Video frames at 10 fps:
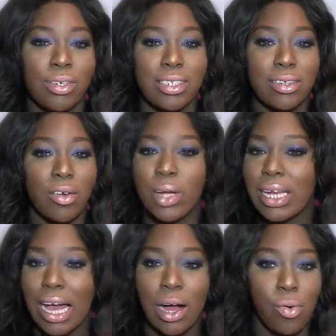It's not really
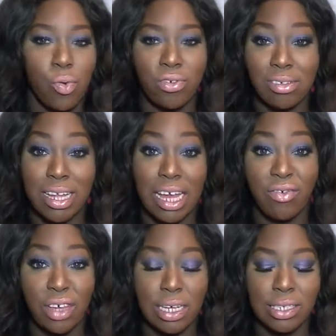how real
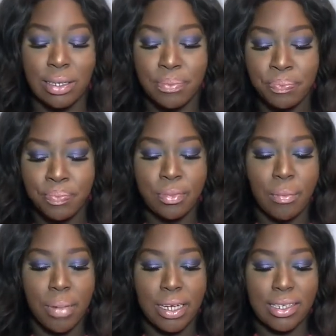life is.
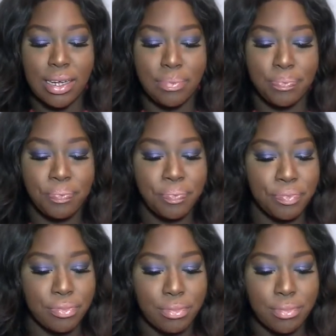But
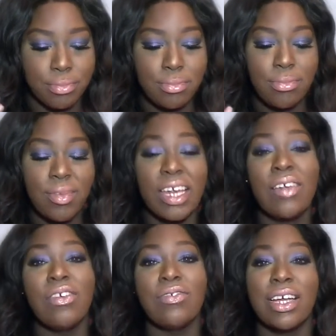
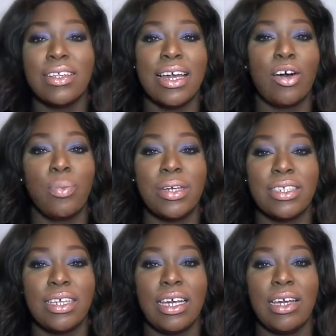if you've done the
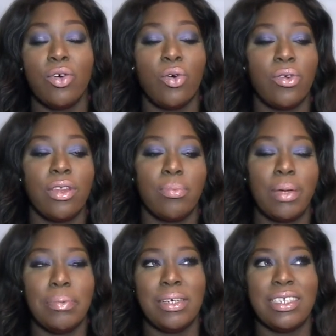LPC or the
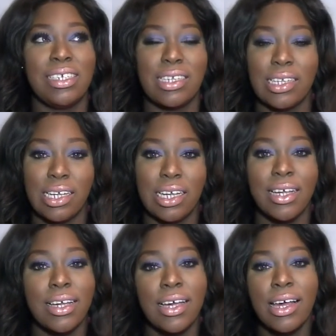BPTC,
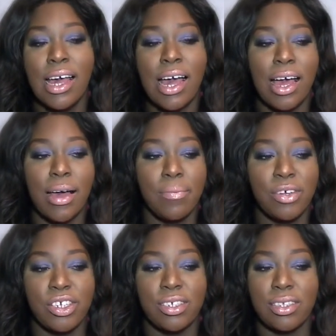
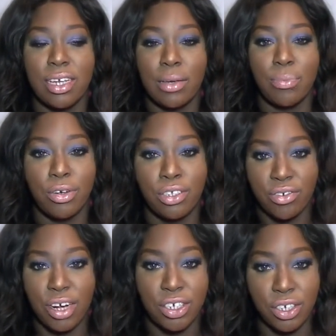which is the
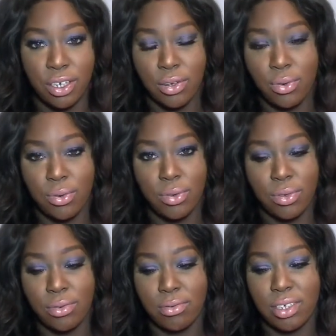postgraduate law
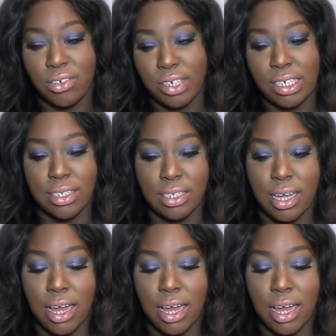degrees,